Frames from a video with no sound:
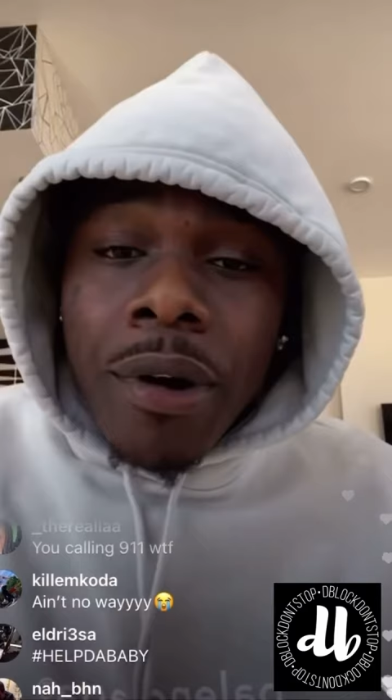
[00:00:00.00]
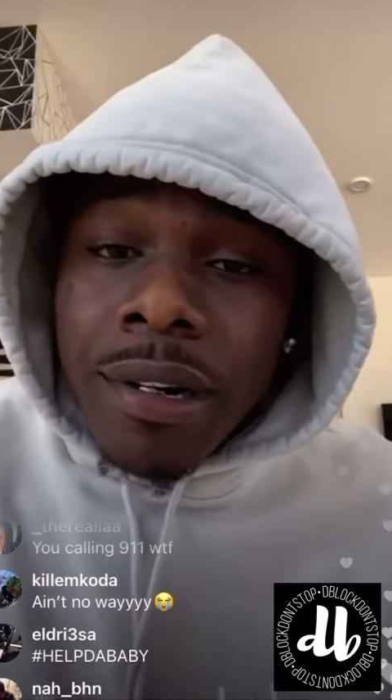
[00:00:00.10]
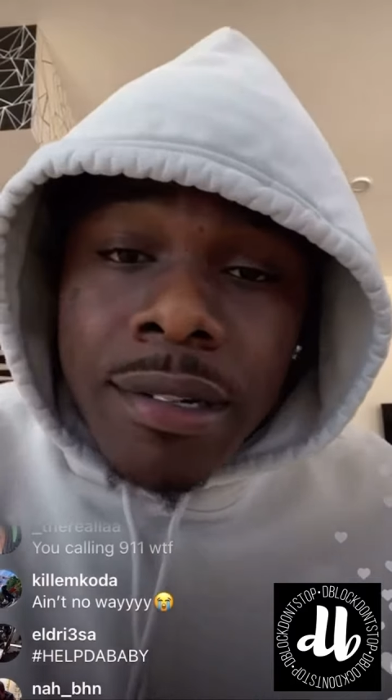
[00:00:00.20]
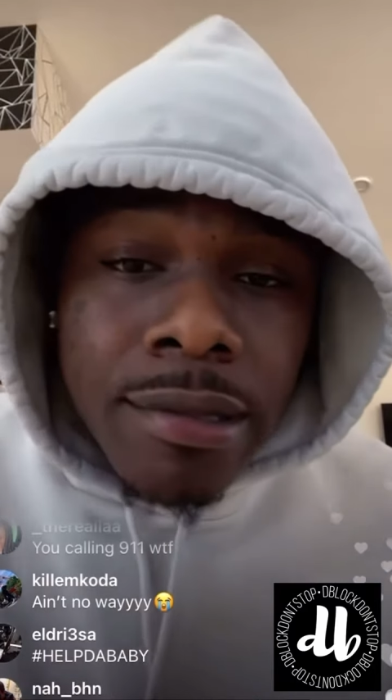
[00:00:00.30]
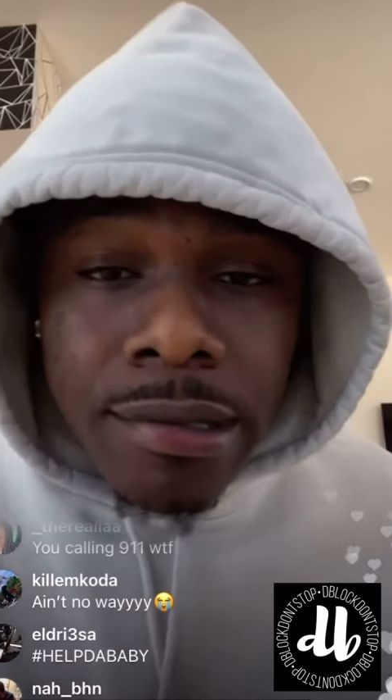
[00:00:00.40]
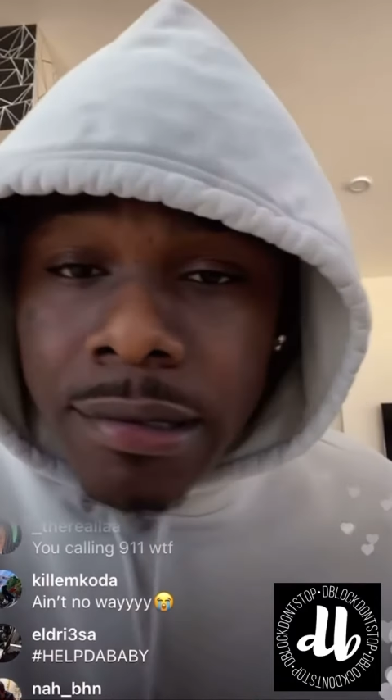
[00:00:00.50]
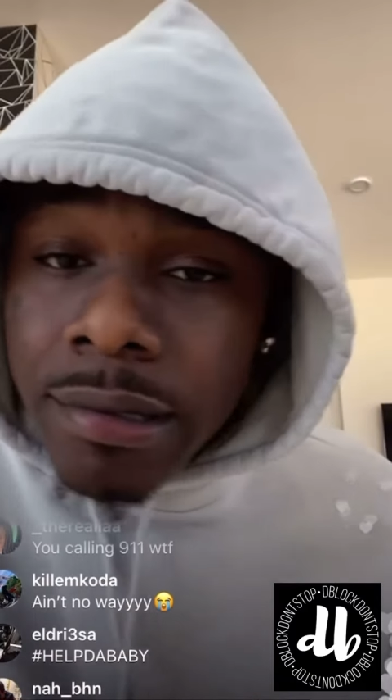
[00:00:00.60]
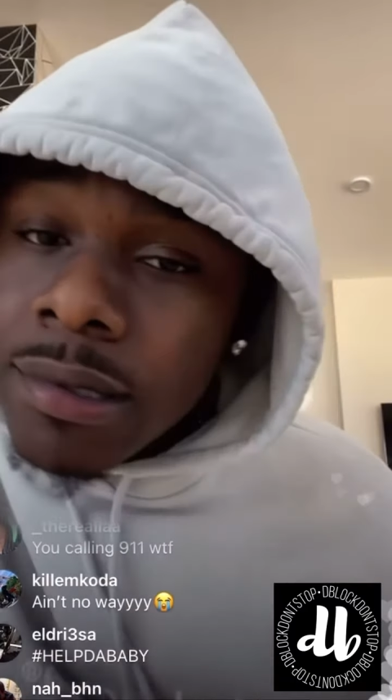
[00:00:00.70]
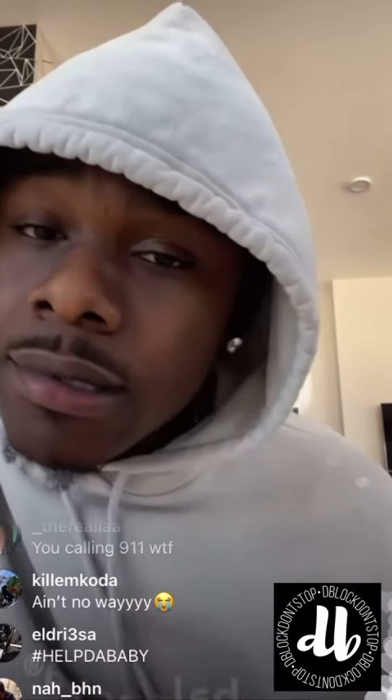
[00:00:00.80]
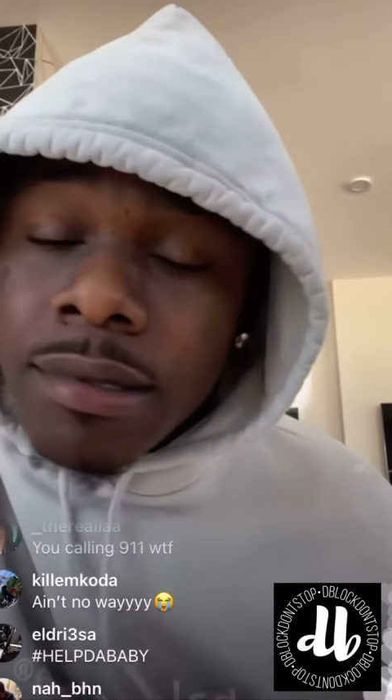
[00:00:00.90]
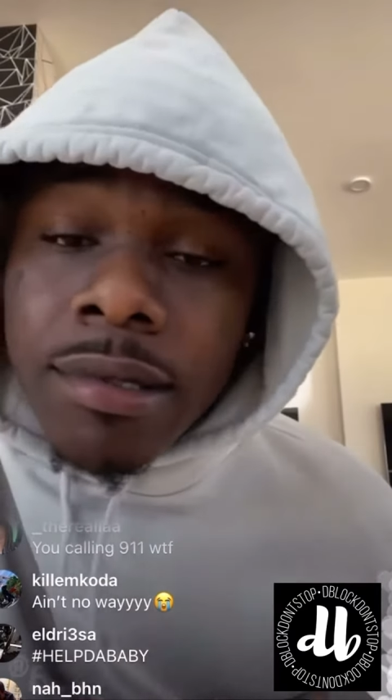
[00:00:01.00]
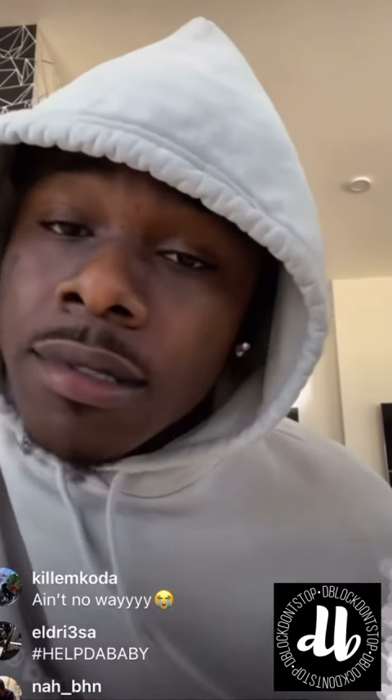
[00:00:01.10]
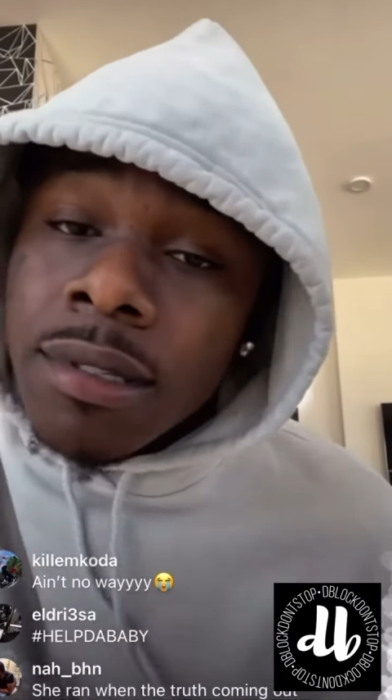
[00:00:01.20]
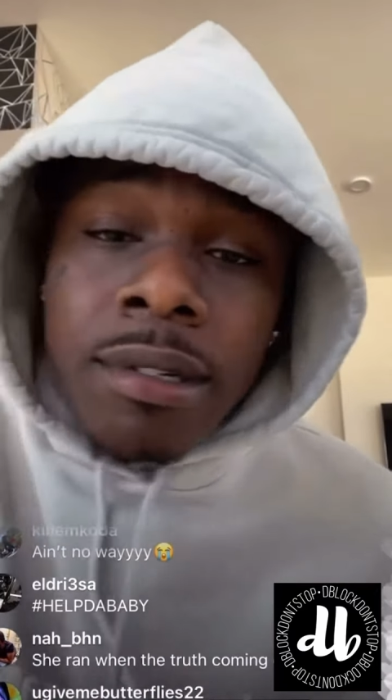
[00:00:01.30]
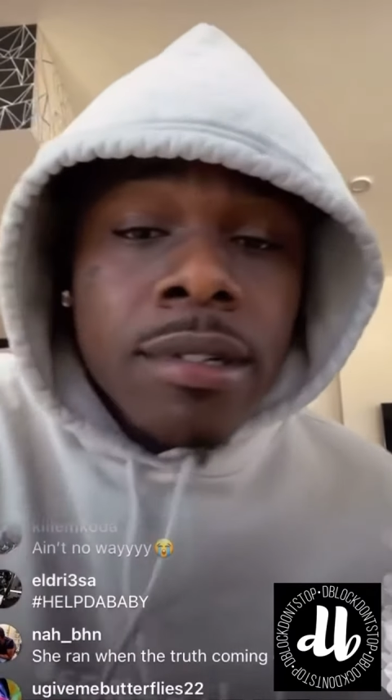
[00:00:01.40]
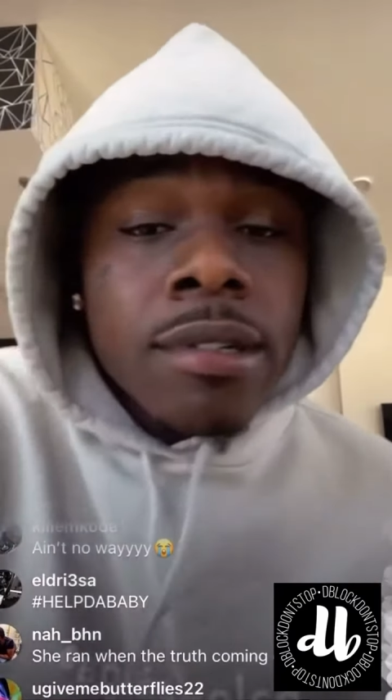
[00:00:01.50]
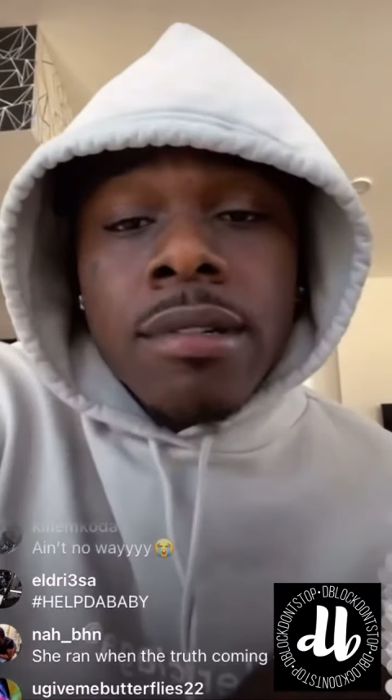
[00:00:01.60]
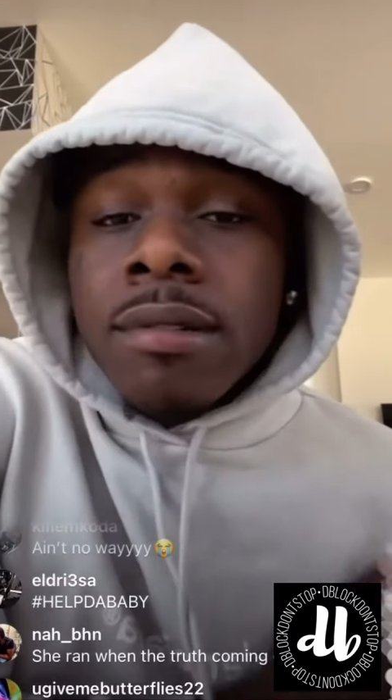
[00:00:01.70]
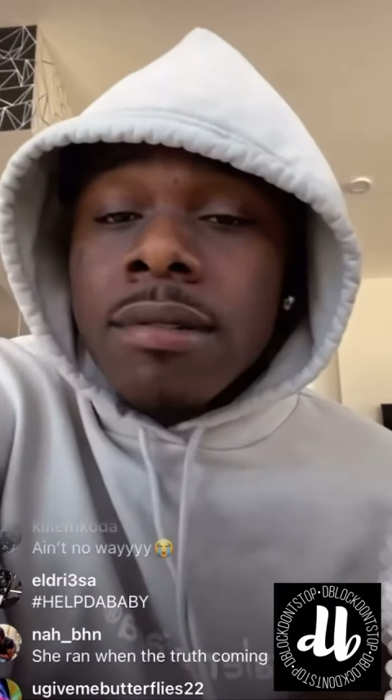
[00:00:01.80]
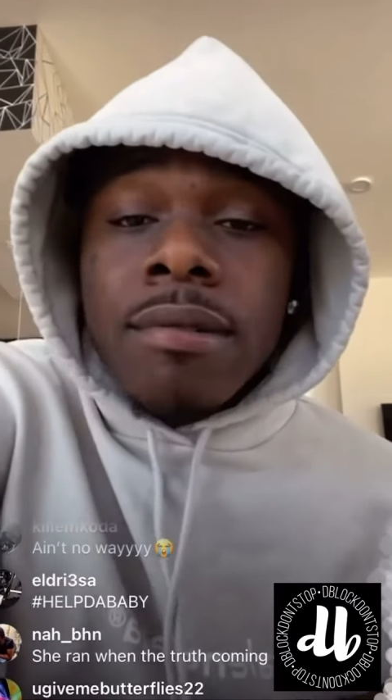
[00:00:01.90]
the one to,
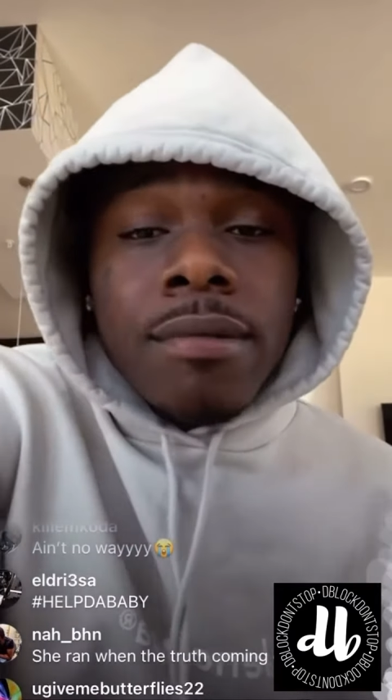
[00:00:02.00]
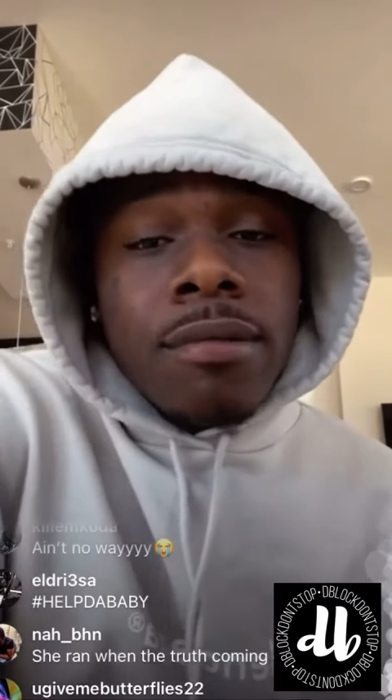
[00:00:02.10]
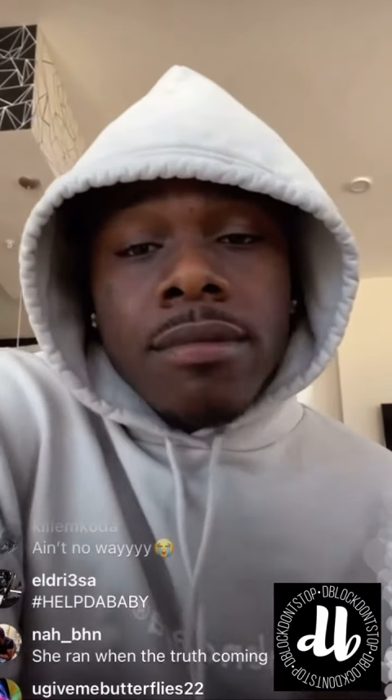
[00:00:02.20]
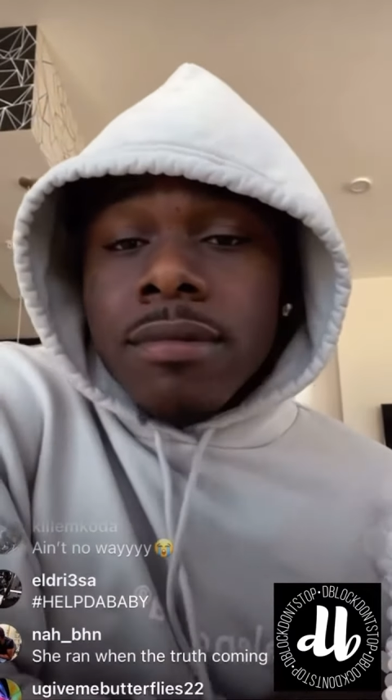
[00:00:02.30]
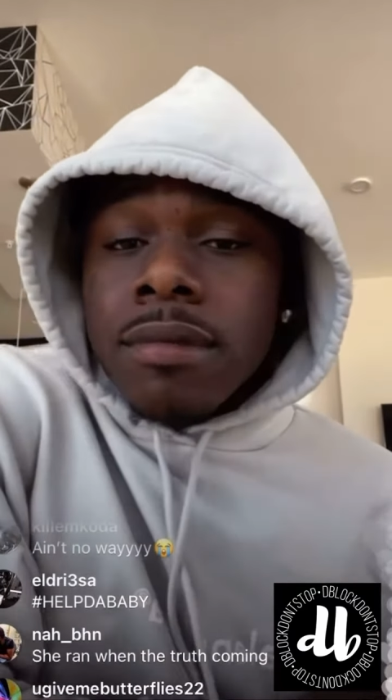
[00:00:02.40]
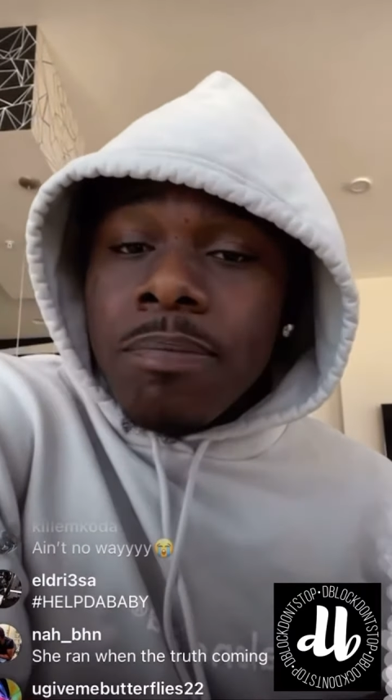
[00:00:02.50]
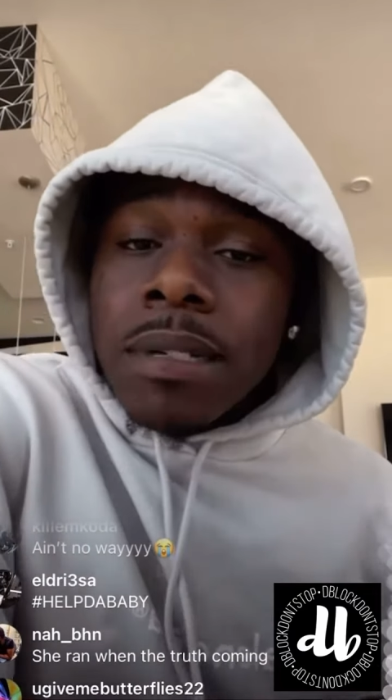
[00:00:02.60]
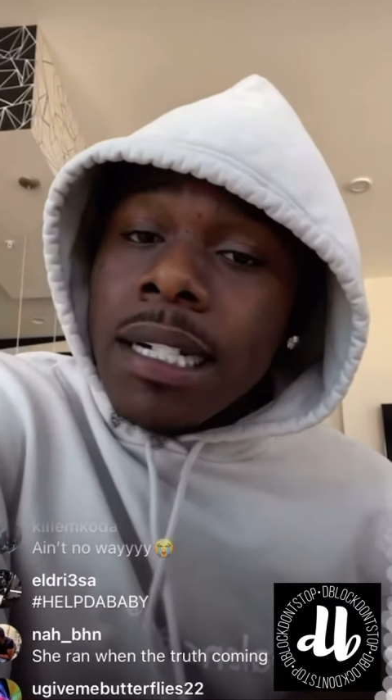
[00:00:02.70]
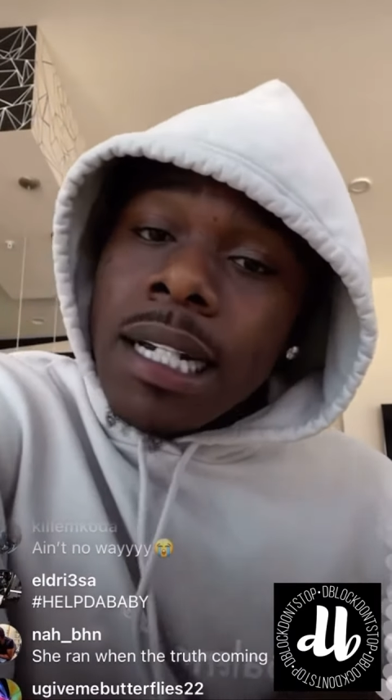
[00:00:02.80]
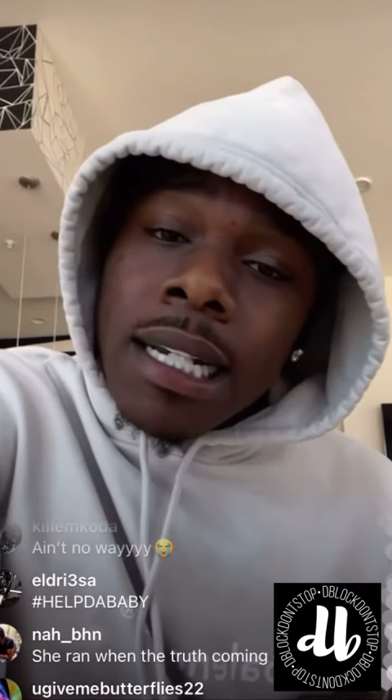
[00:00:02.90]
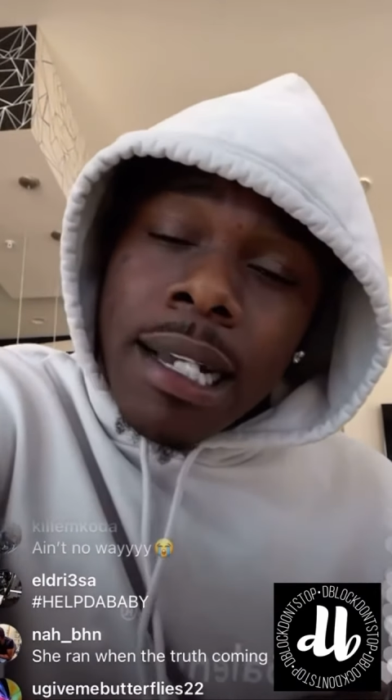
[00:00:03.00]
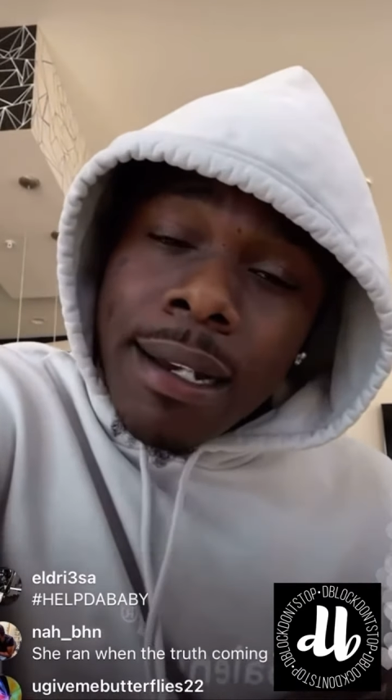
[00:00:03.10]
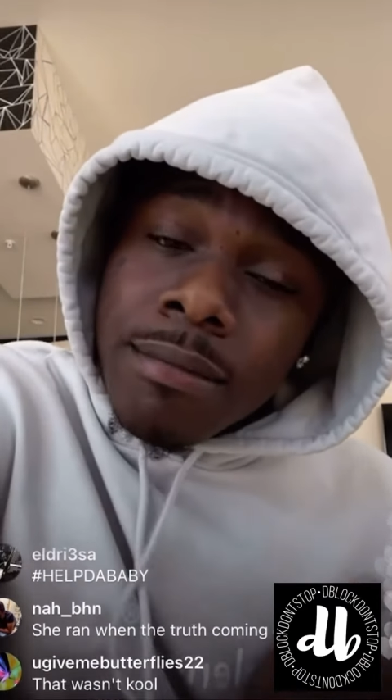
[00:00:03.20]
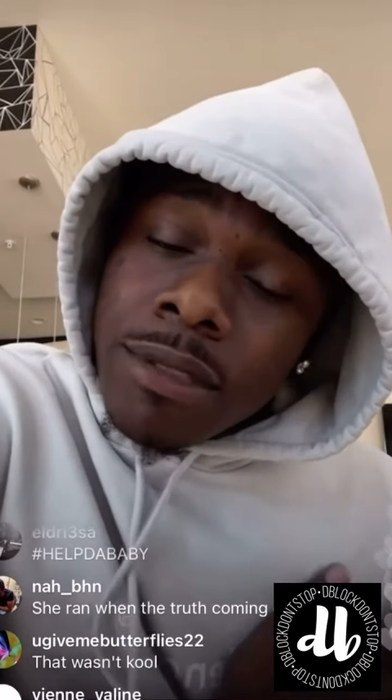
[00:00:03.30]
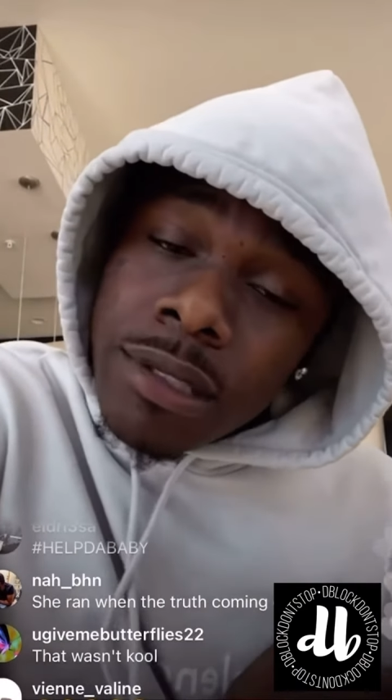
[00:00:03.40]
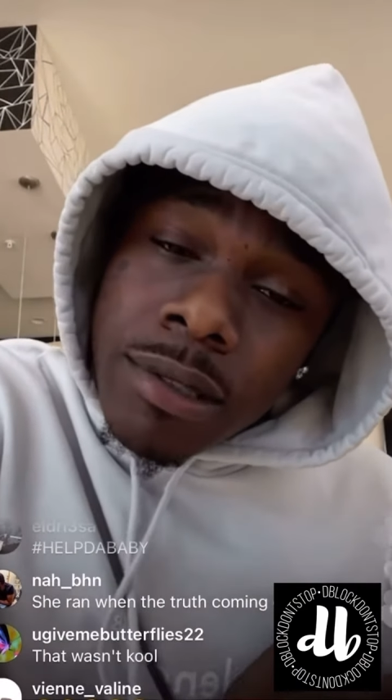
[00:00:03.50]
mm, to play that game.